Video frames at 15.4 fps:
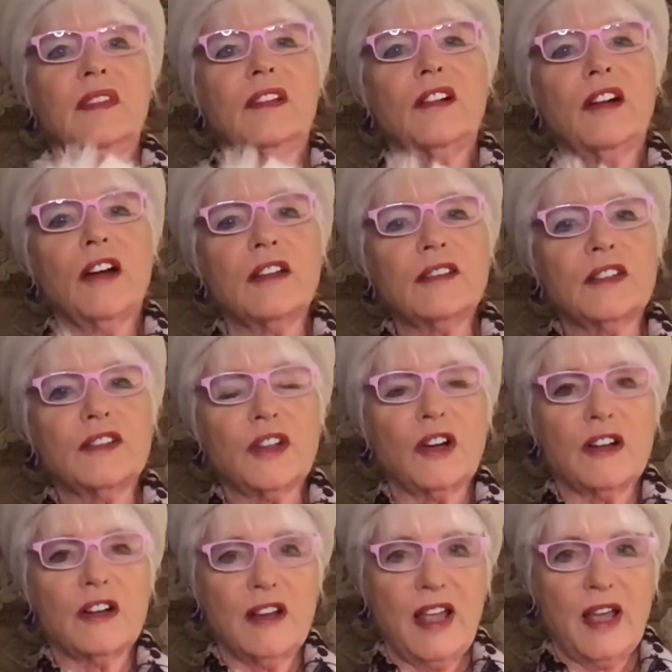causes
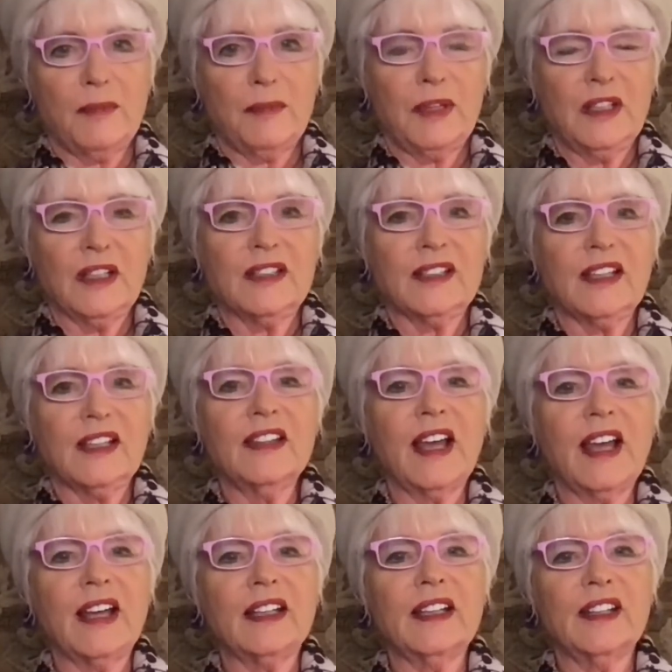our unhappiness, and
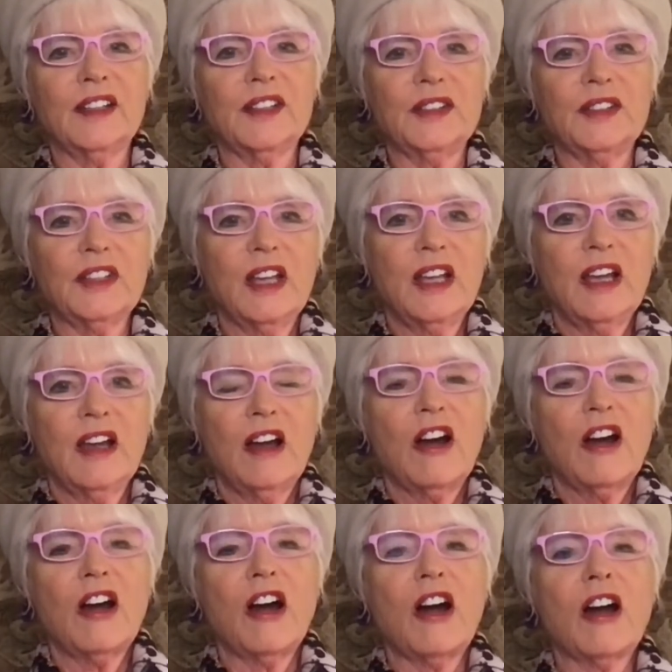that is
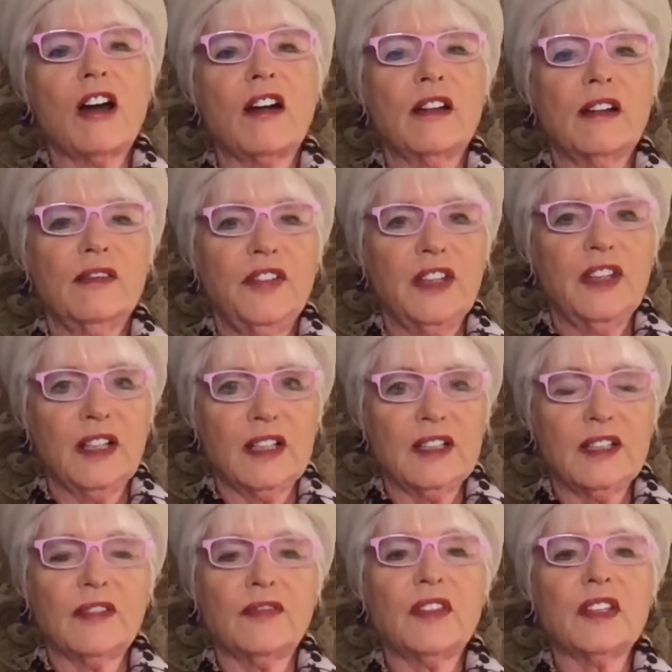our
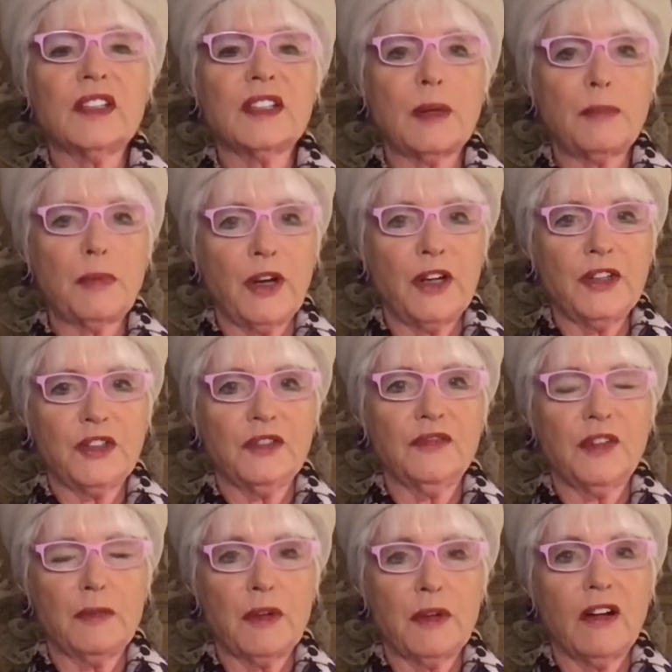feelings of the separation
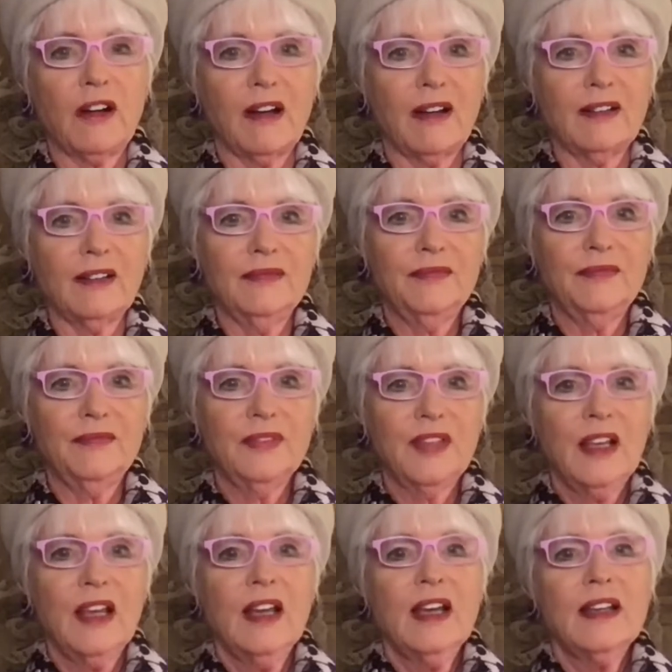from God.
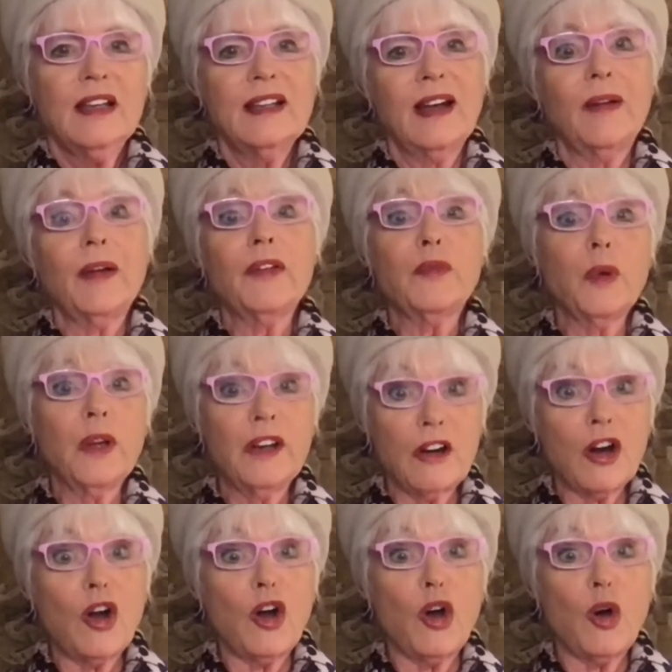Now, if we
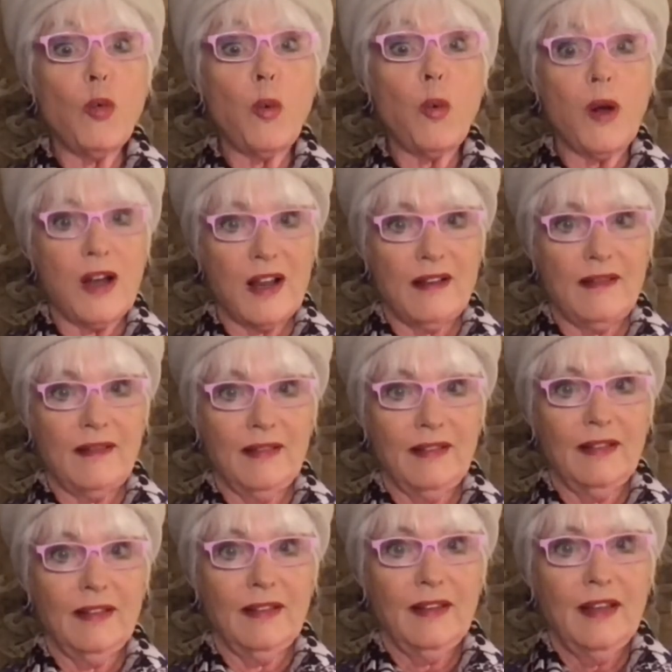are all one,
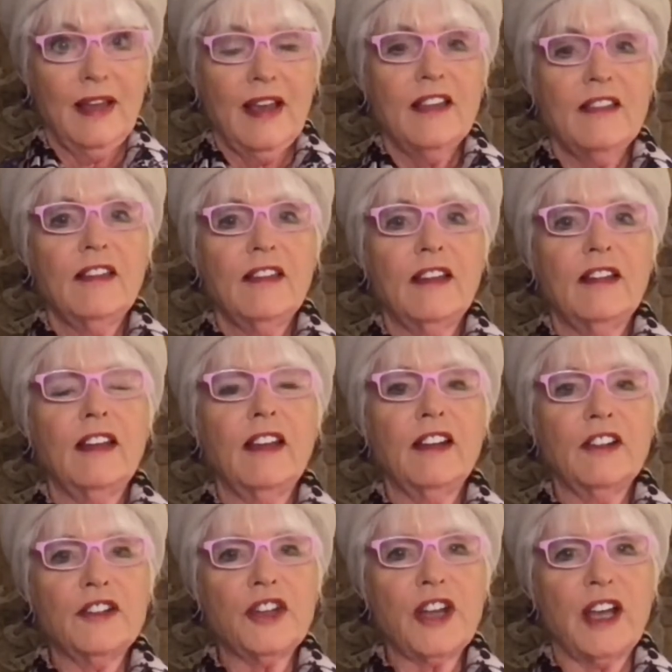then
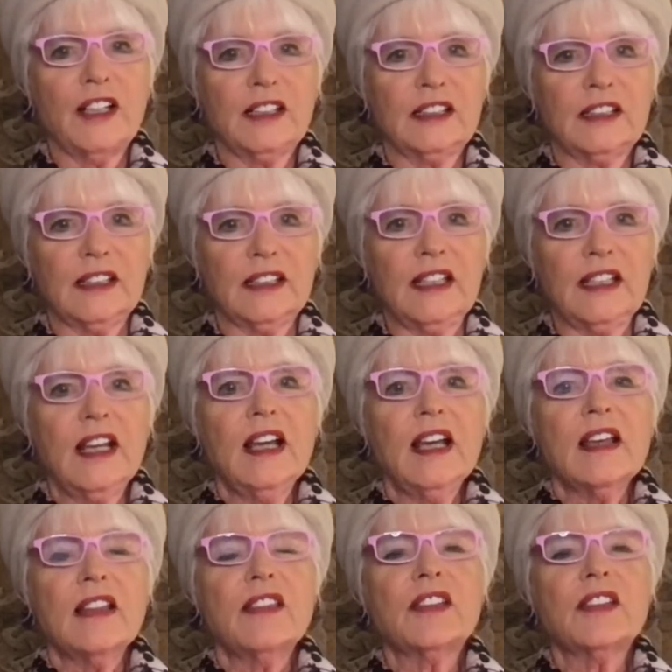energetically,
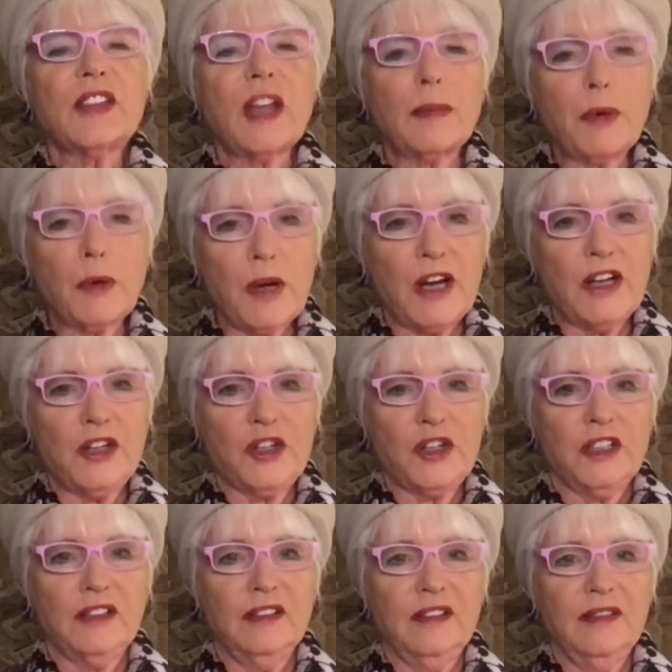the
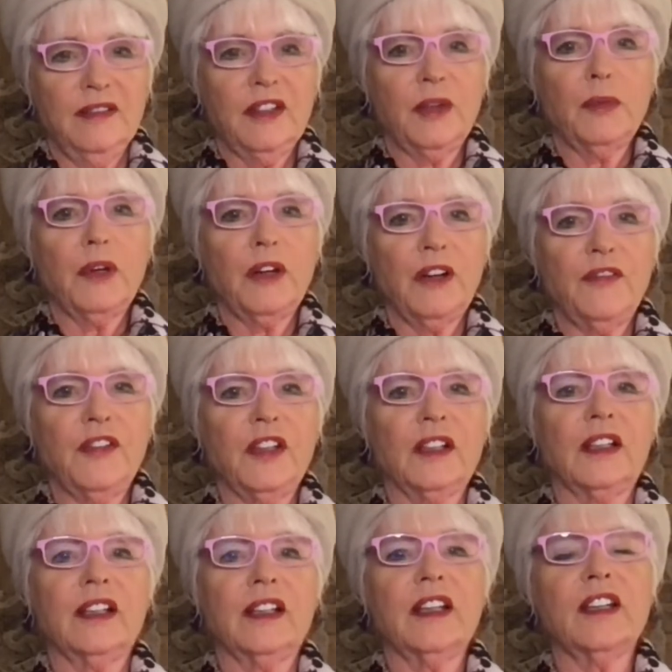separation that we are
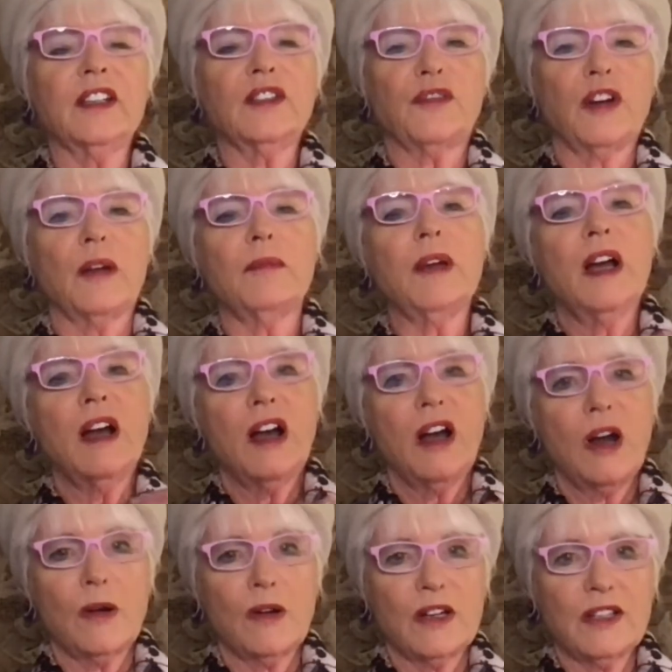feeling is from
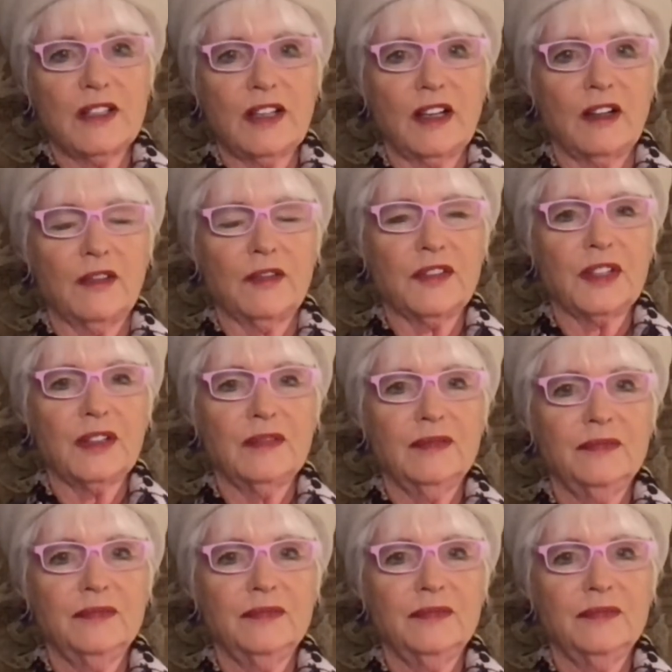ourselves.